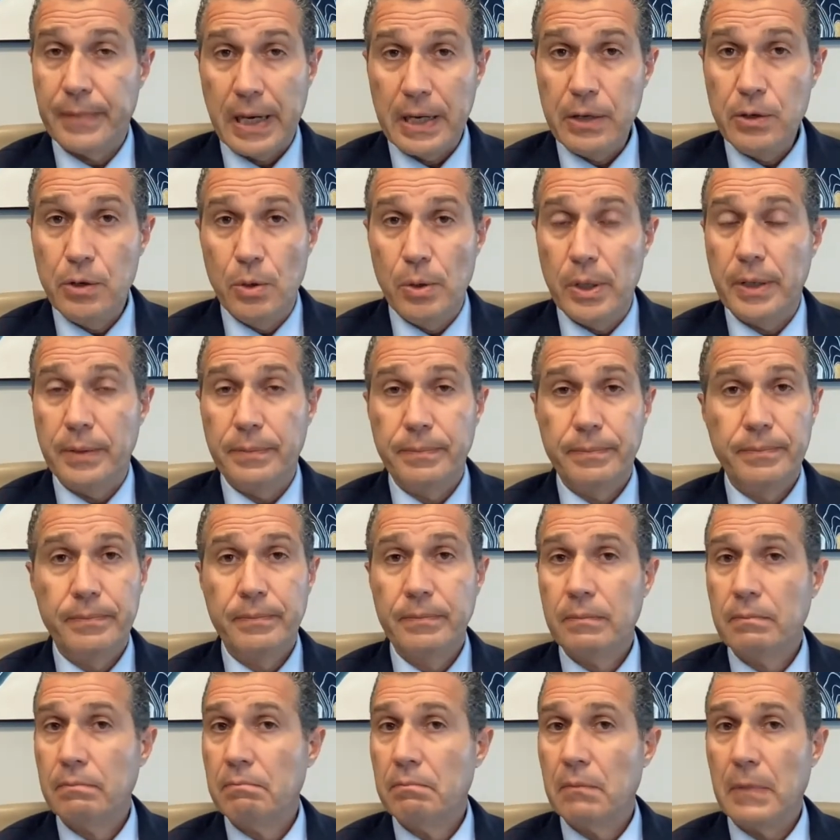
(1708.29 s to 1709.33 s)
I knew it.
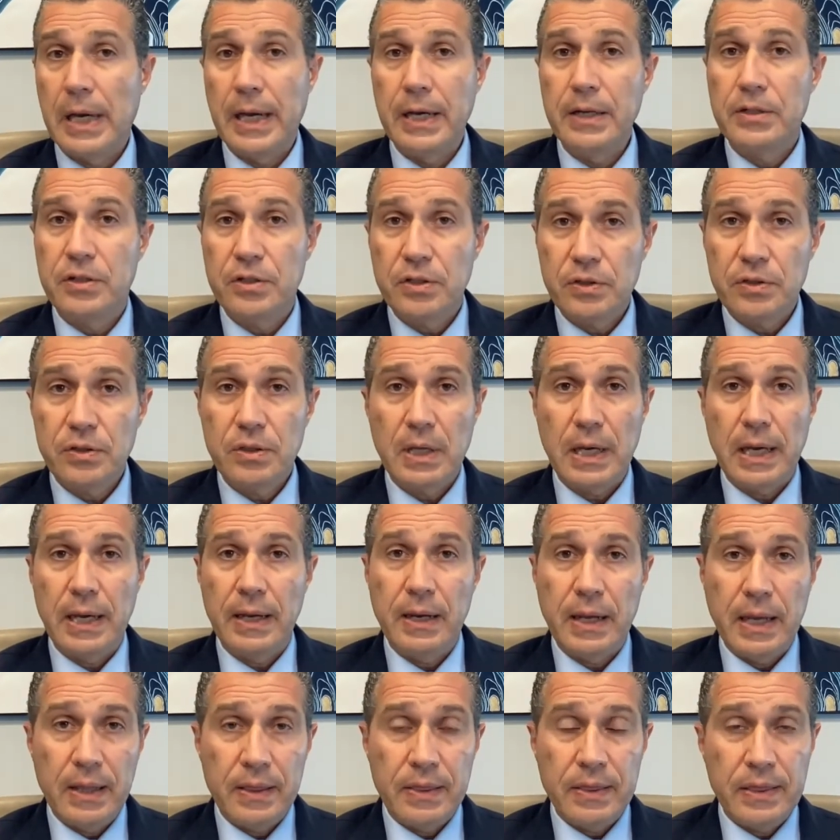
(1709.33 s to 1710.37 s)
I just,
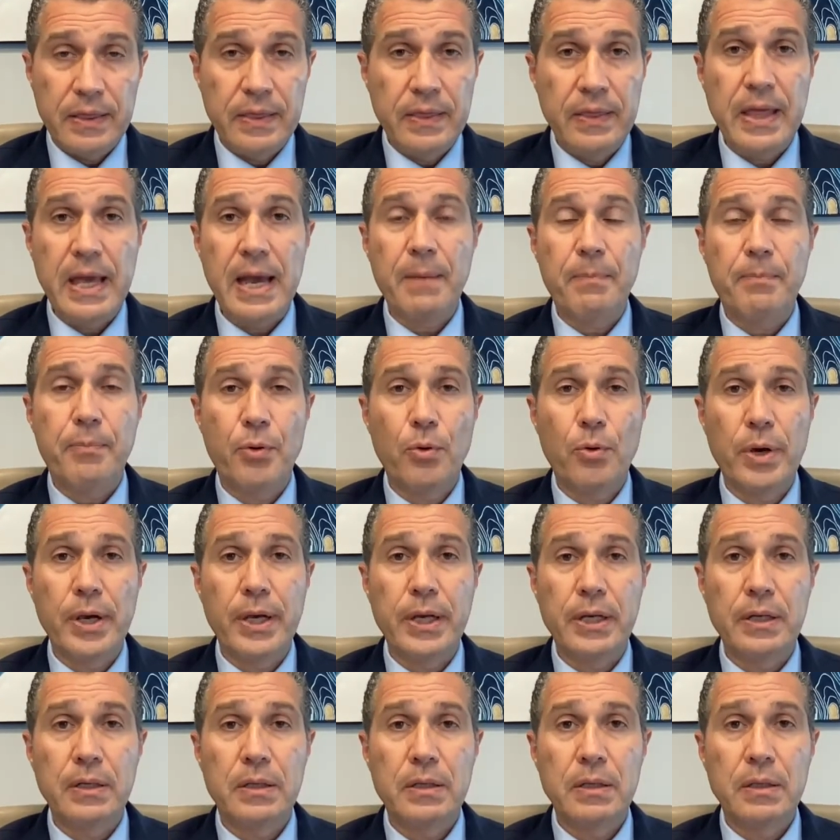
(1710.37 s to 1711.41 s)
I, at that
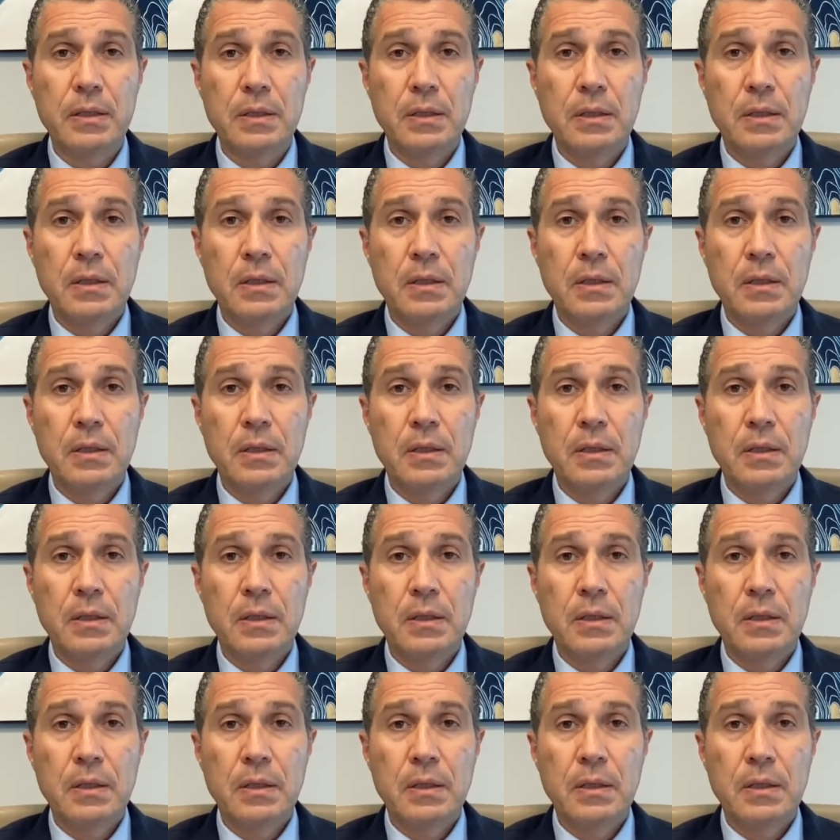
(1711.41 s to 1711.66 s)
point,